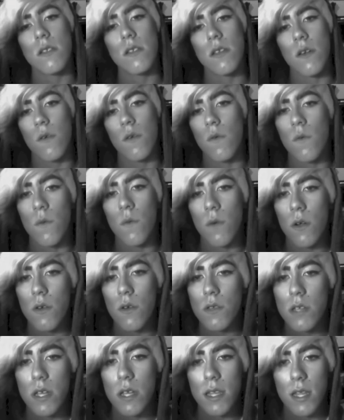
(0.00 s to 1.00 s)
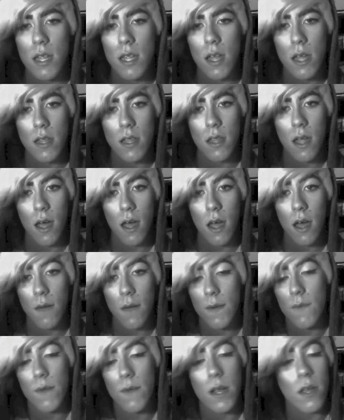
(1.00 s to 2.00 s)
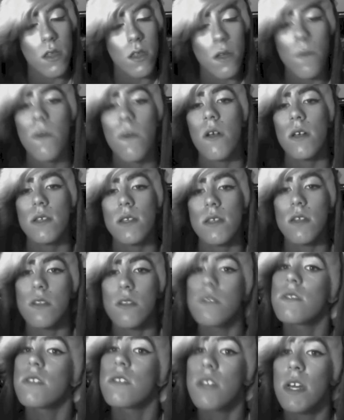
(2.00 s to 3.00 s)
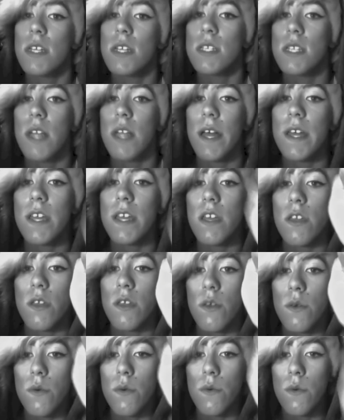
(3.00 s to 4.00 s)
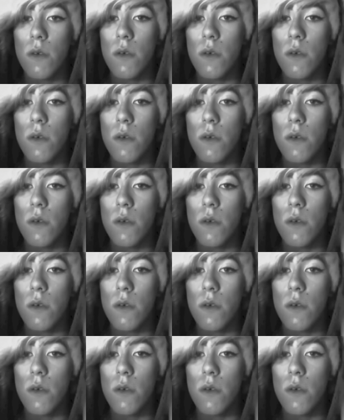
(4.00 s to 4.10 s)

you know, gross or anything like that. I'm a regular person, just like you,